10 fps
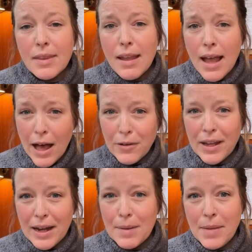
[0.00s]
how
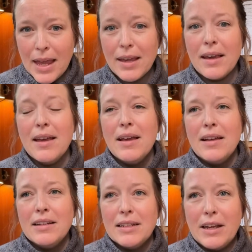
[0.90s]
can I
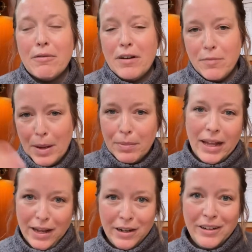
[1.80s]
get rid of my
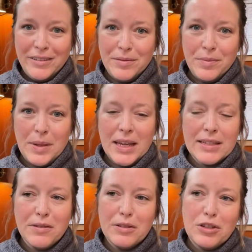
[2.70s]
planner?
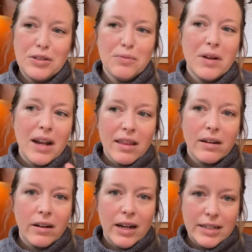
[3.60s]
Because it was just one
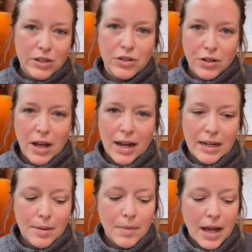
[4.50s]
other additional
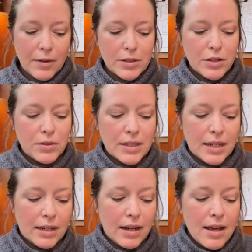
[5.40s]
item. I was
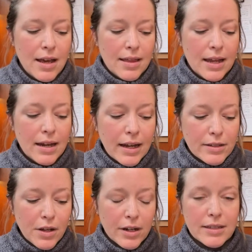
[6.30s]
using the
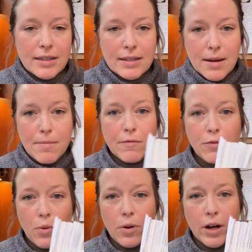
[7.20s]
index card system
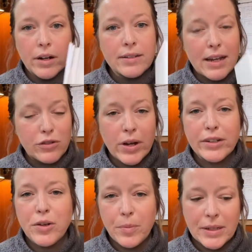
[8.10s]
for
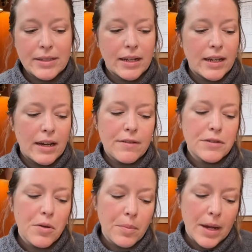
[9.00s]
sidetracked home
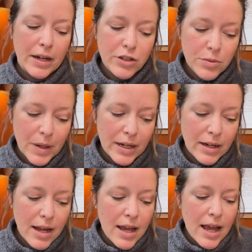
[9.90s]
executives, home management,
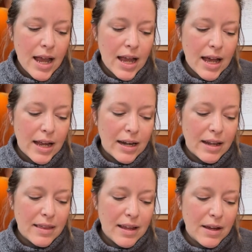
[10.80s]
and
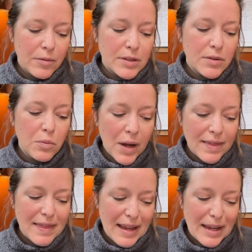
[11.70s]
it was the
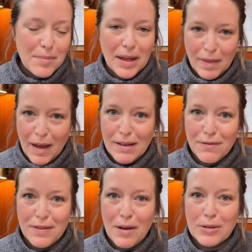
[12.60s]
one thing in my
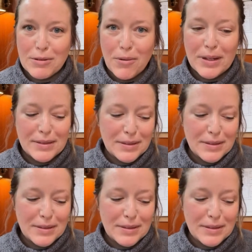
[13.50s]
life that was always